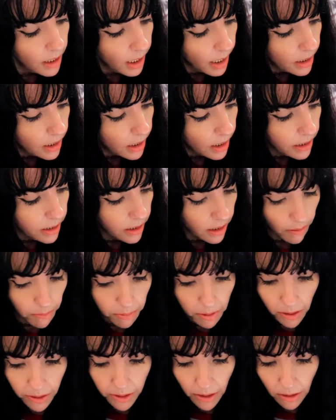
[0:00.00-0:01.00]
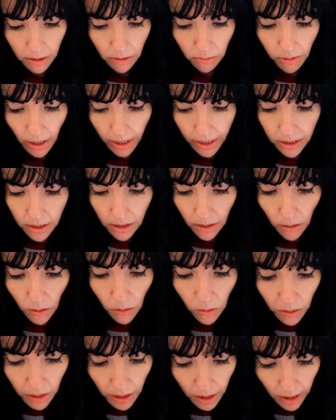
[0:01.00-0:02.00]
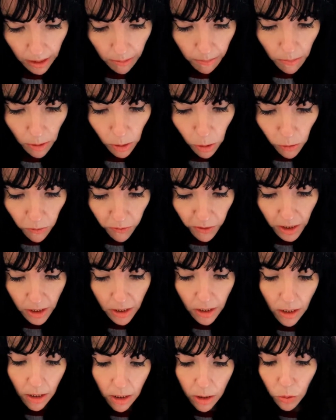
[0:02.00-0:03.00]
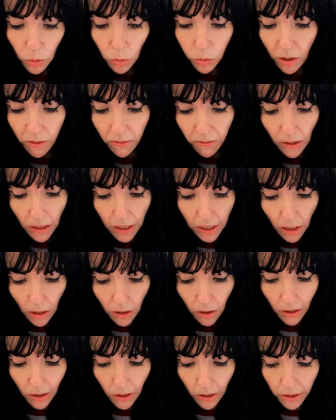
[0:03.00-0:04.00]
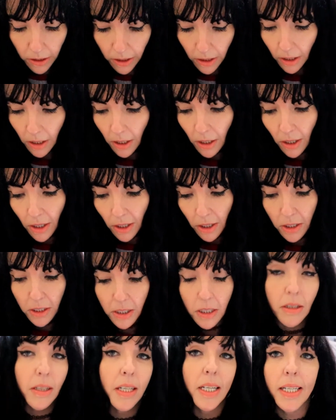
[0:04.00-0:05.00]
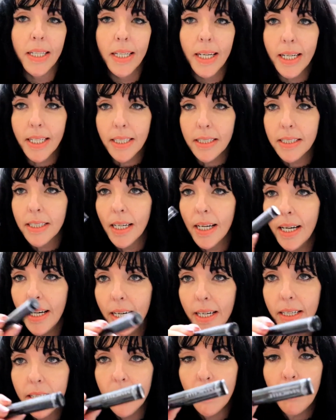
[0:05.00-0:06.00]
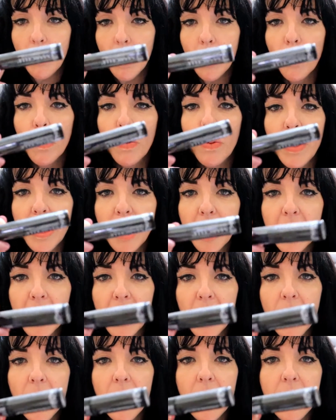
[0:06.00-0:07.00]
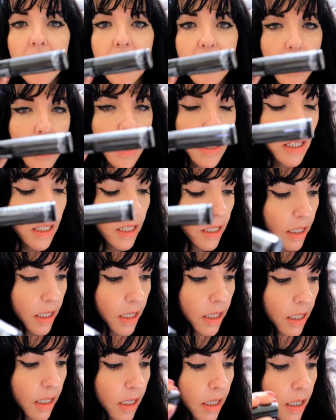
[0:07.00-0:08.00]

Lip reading: I like that product. Right, okay, moving swiftly on to the next item, which is the